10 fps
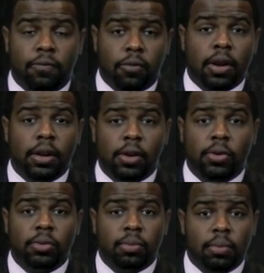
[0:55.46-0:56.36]
front
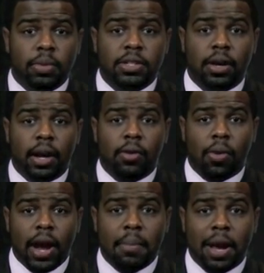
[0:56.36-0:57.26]
load Mr. Uh,
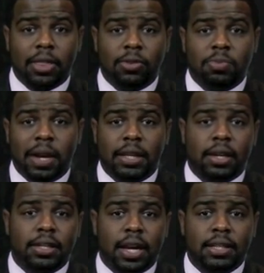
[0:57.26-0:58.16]
Ryan Mathews back
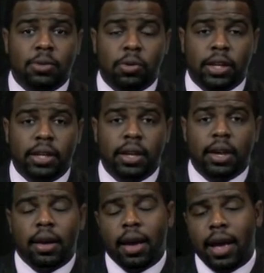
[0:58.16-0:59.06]
there, the talented rookie
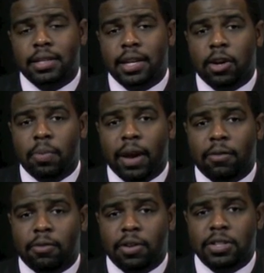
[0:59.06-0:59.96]
at tailback
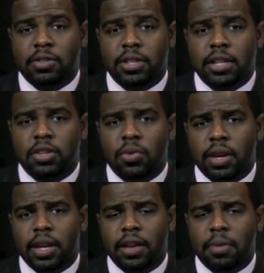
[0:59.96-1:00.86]
from Fresno State. So you
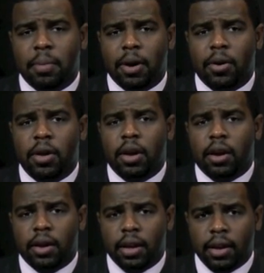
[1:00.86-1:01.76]
want to get him the ball
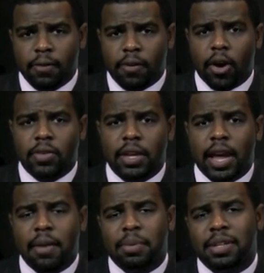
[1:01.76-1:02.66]
involved in the
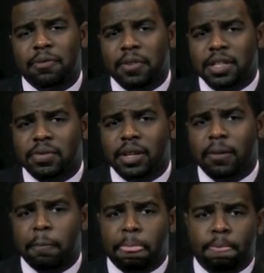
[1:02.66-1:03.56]
game. But
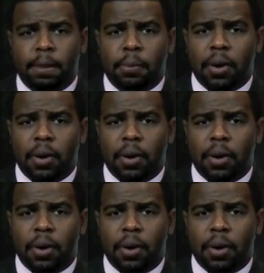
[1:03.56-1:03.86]
defensively, your